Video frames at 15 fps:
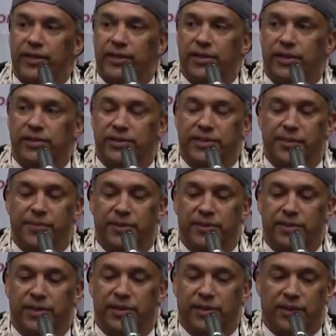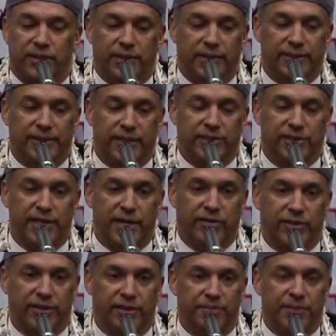a
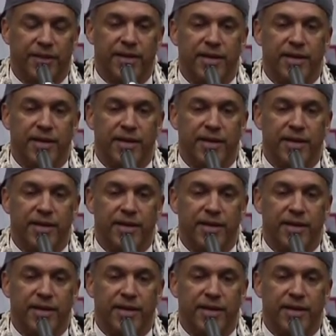touchdown deep.